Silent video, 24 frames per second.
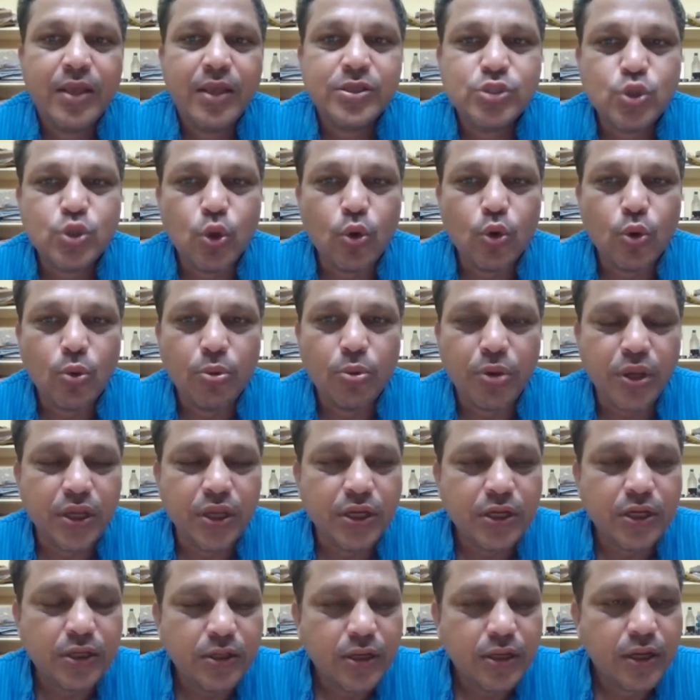So,
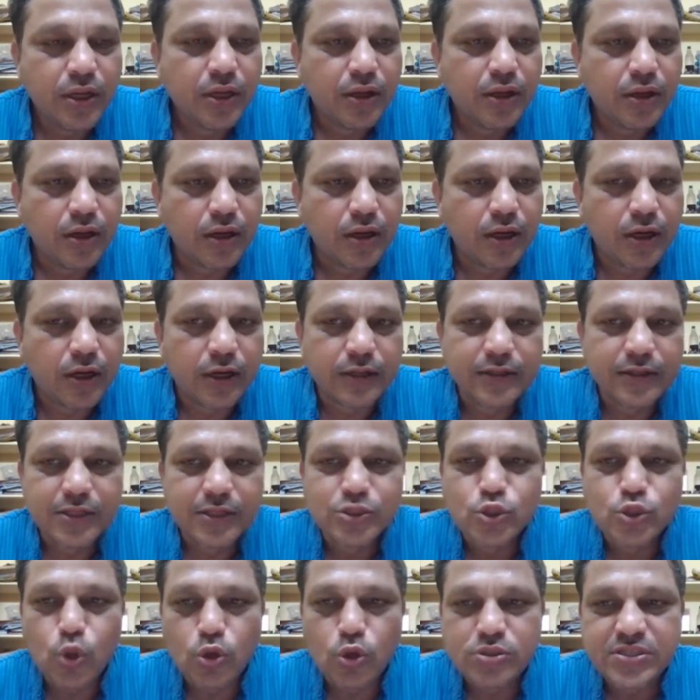here
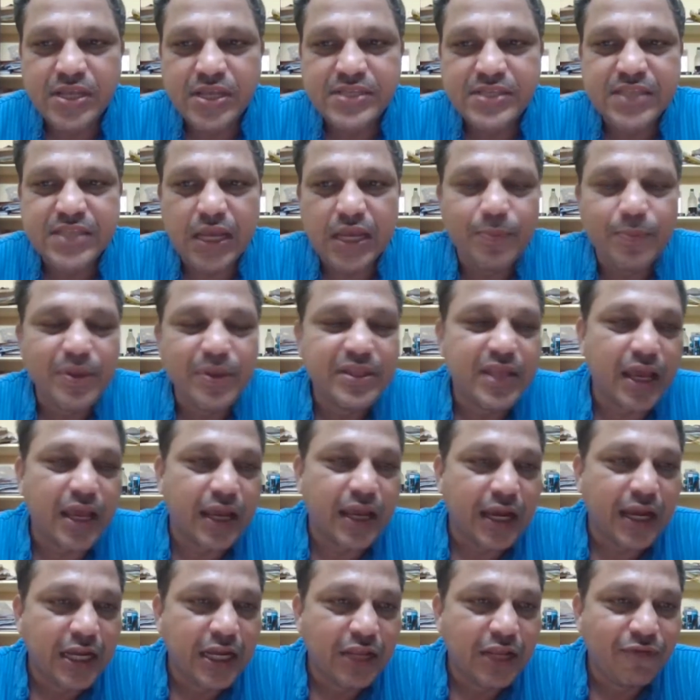the sources can be the
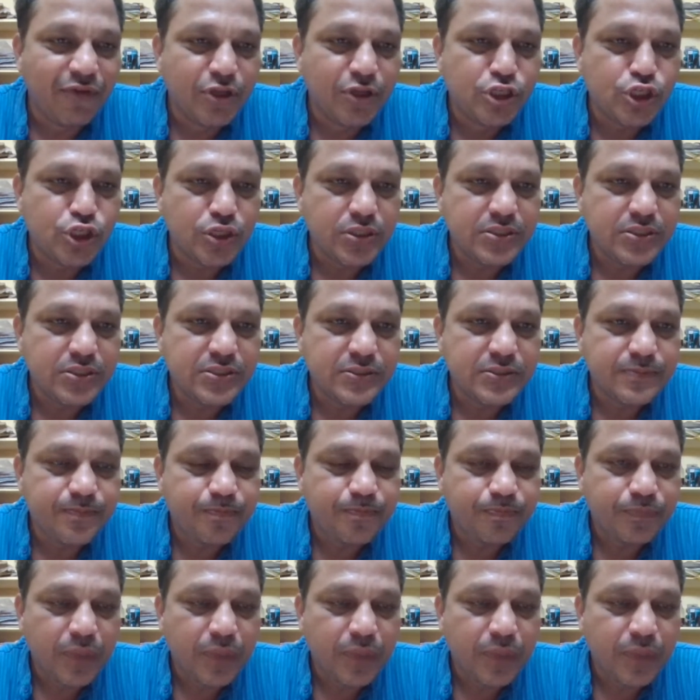individuals,